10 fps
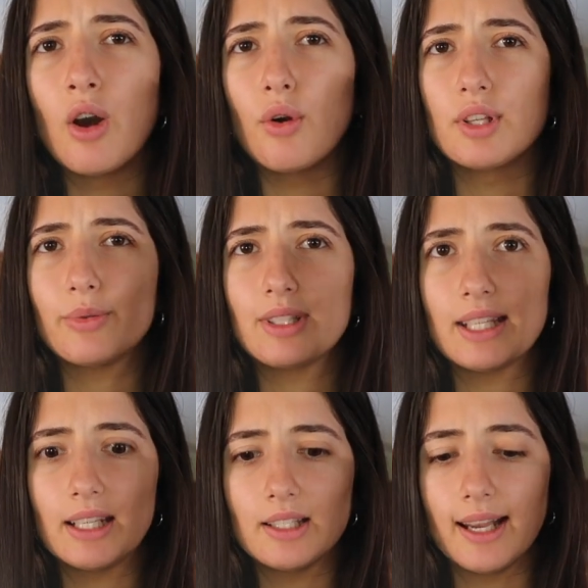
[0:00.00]
Well, this one's
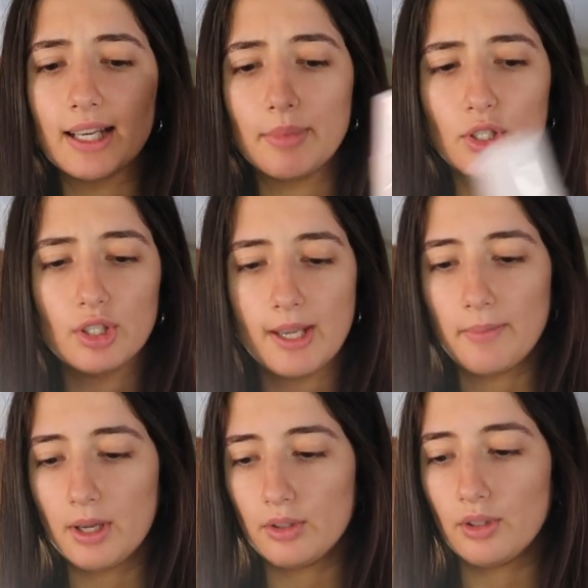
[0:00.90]
like a tiny bit
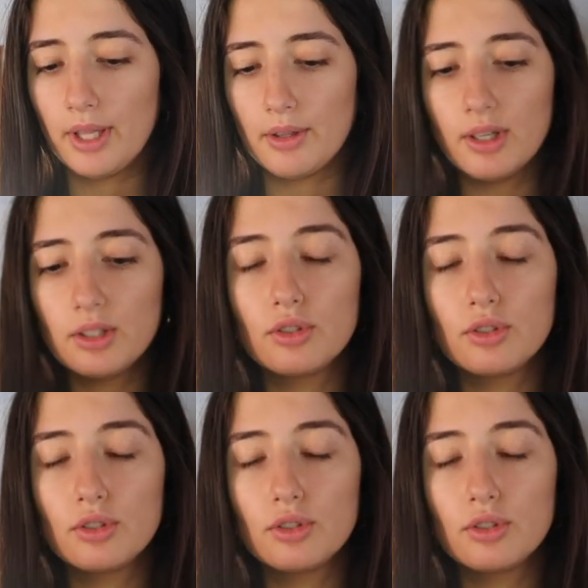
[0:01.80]
cheaper, so I thought I'd